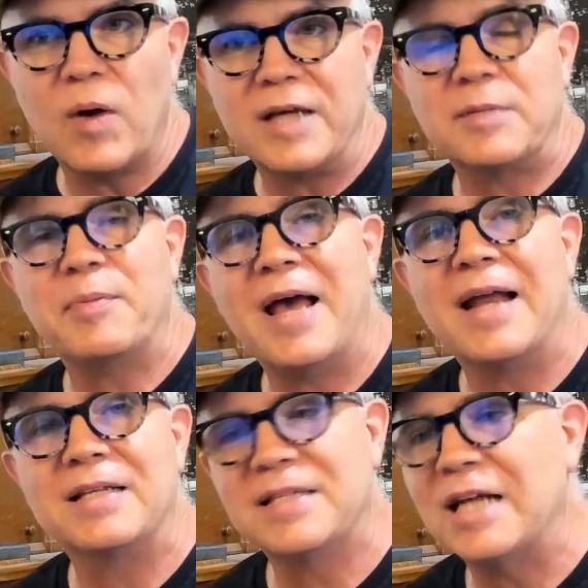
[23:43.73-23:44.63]
as a
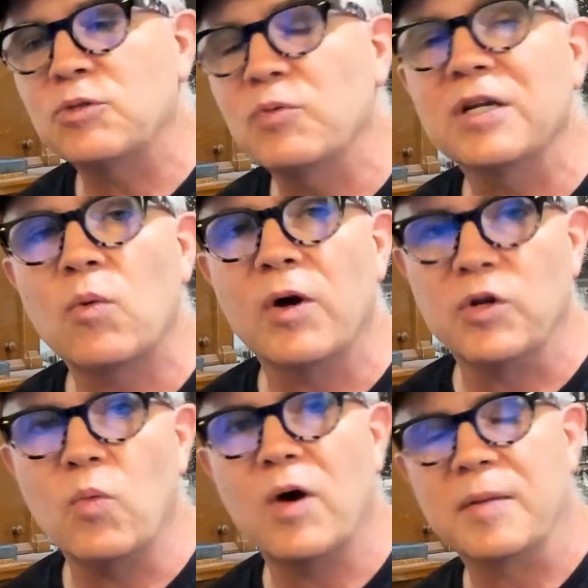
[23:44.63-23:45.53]
pianist, that's really what
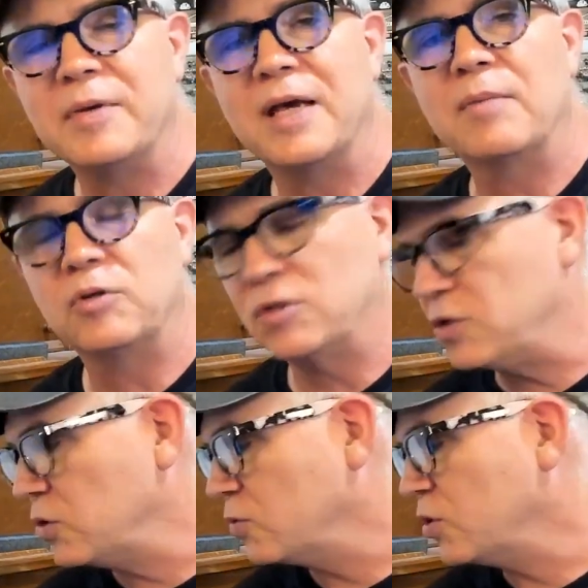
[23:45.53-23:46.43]
you want to be able to
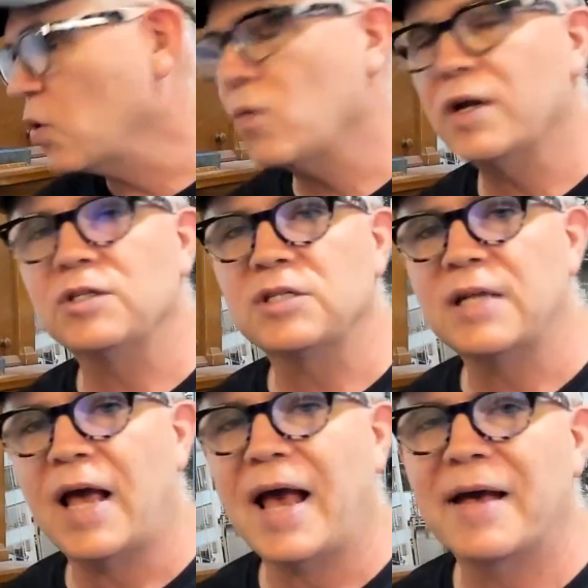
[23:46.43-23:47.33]
do. You don't want to
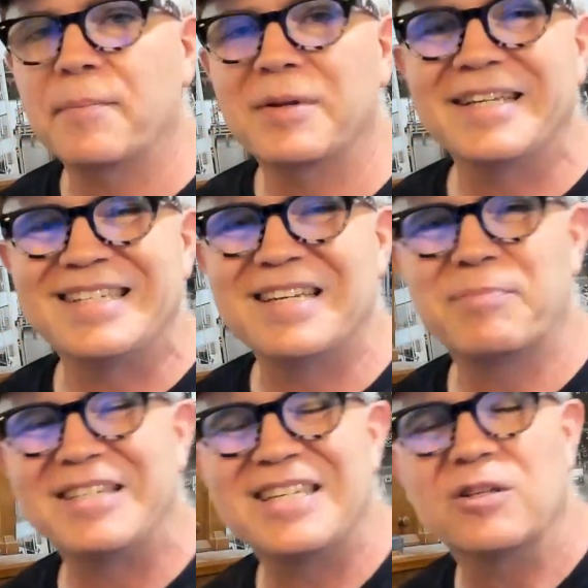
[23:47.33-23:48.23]
just play
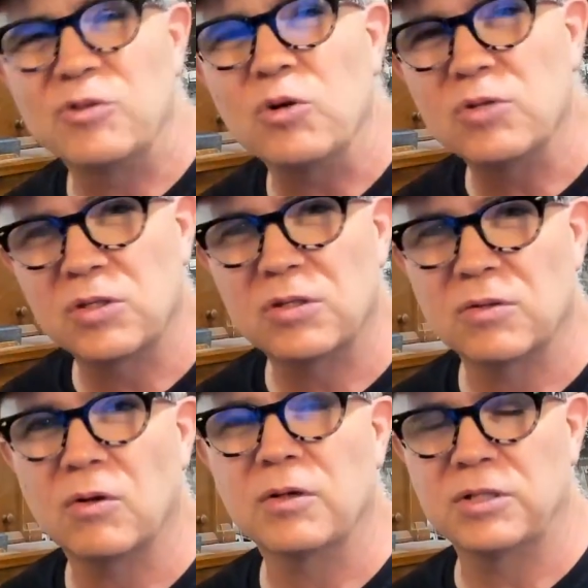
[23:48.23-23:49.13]
single notes
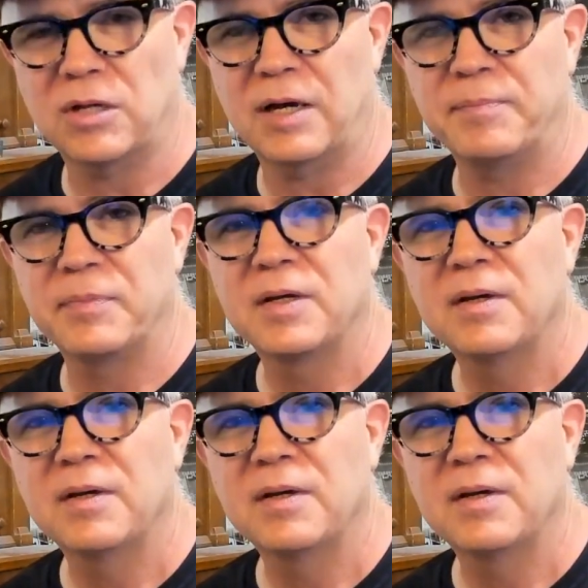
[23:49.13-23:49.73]
all the time.